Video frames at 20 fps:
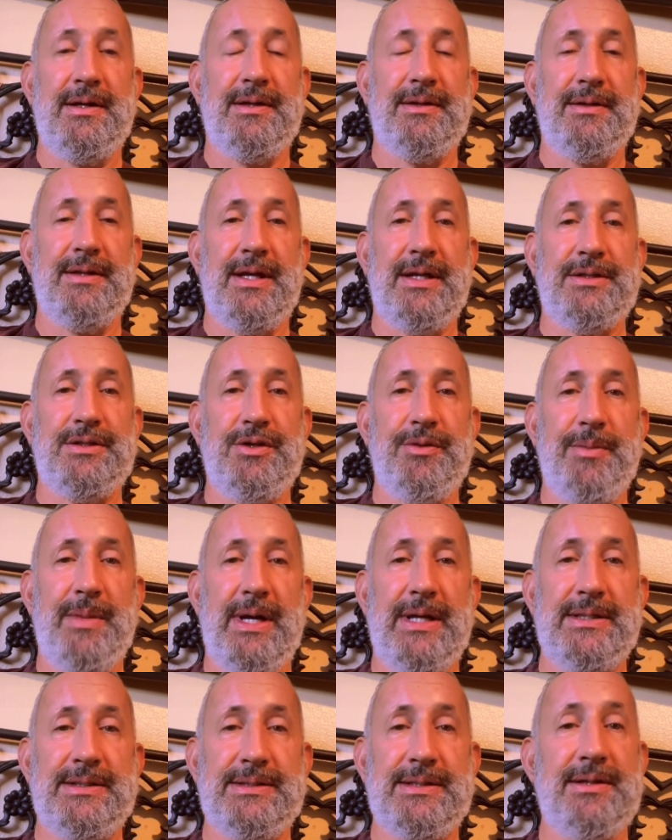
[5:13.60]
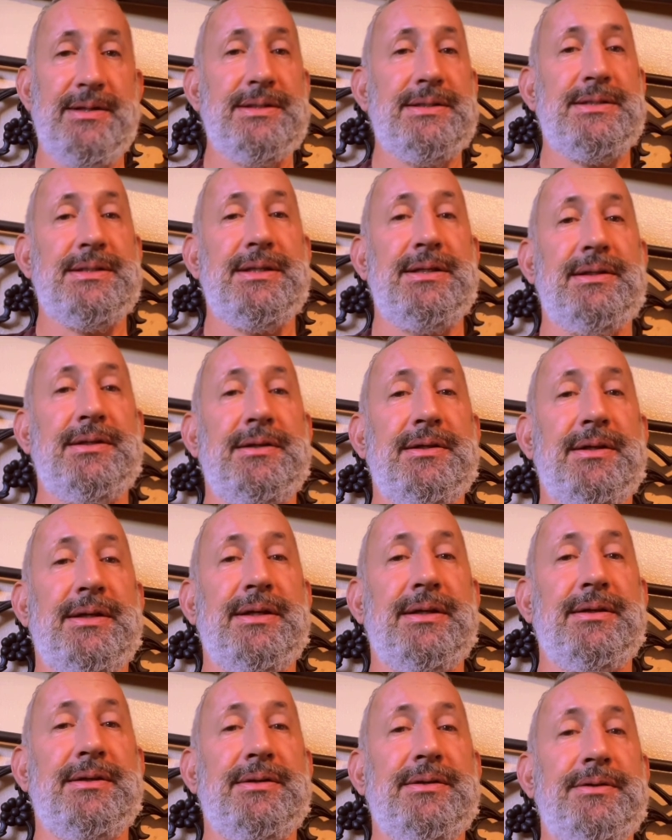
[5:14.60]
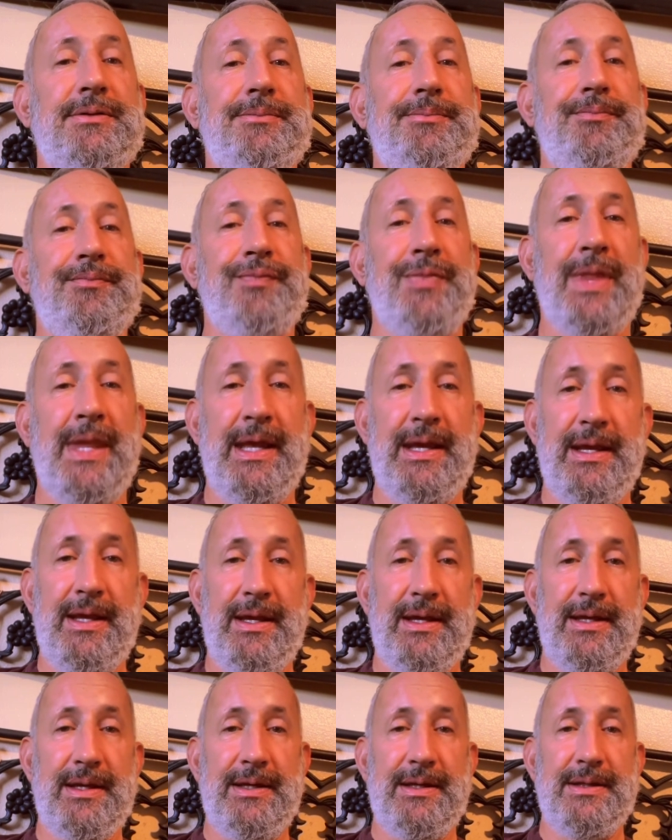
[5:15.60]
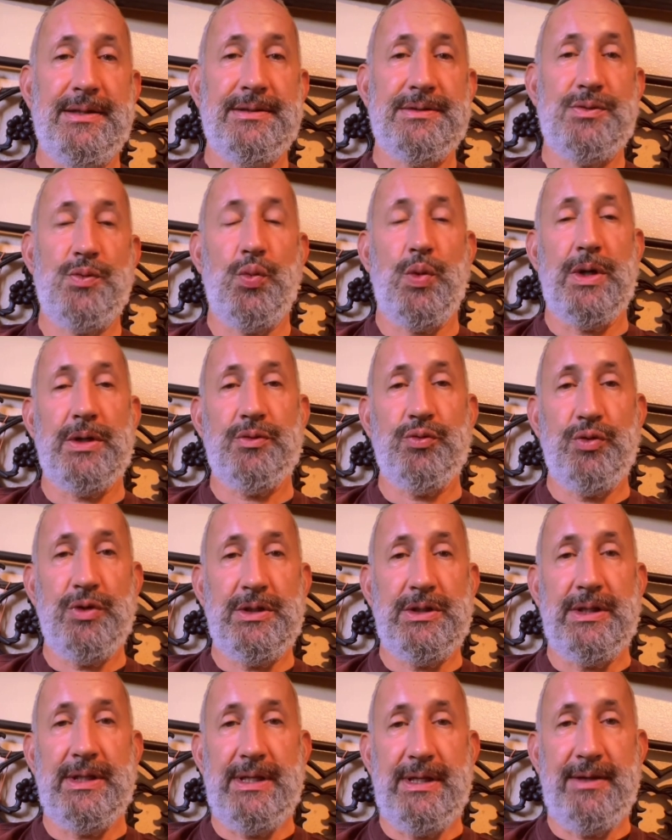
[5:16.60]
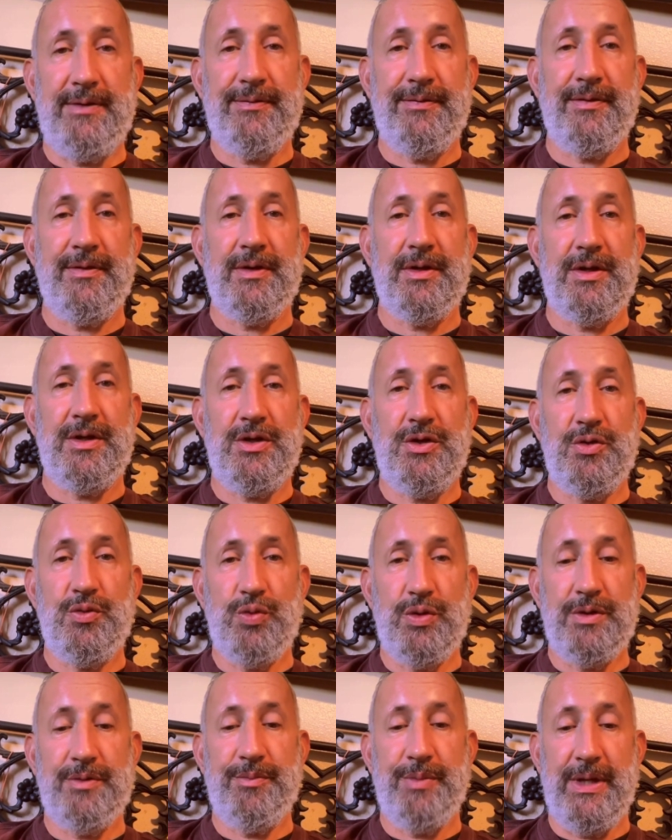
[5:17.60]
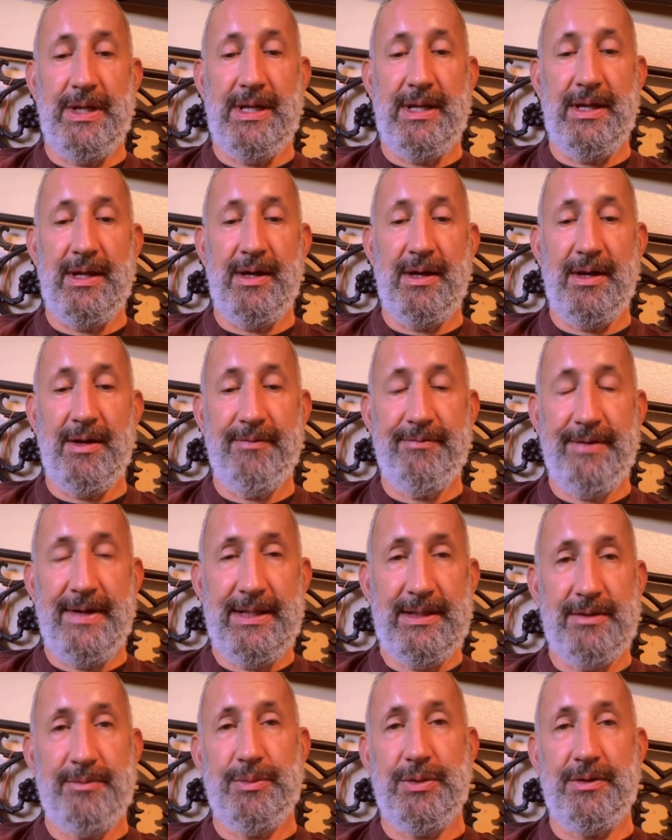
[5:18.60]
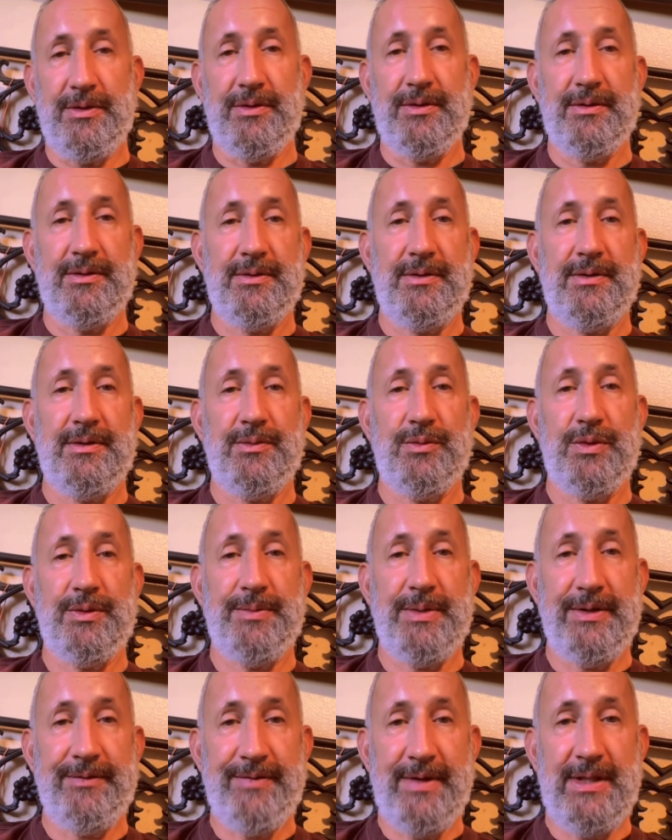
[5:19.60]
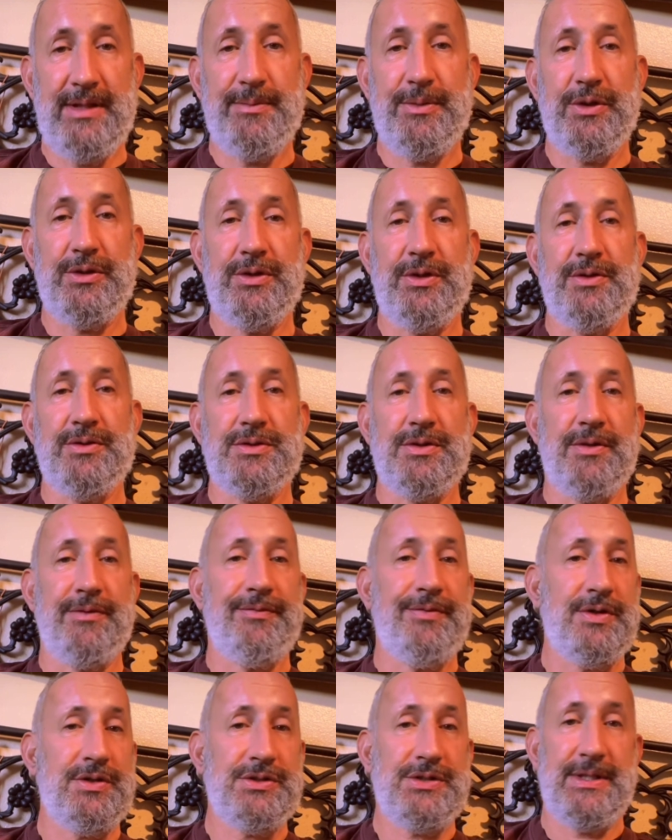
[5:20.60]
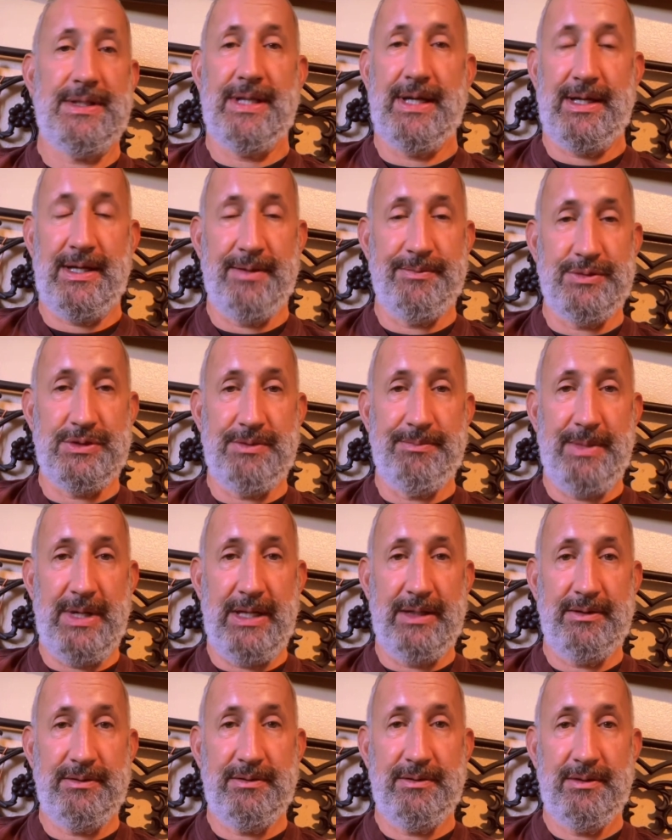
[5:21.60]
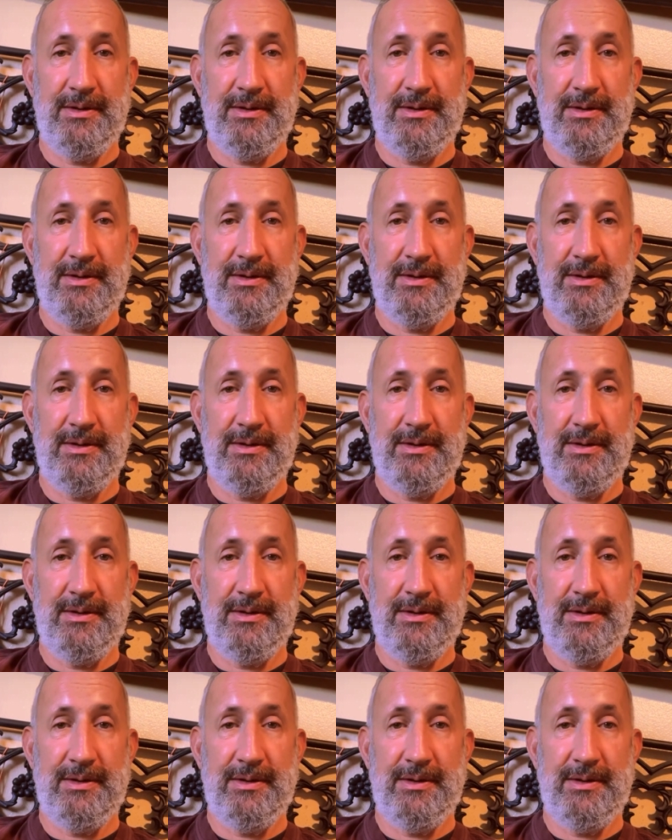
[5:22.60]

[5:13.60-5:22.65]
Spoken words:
that you might seriously look into is what relief you would be available to you. So the first thing that comes to mind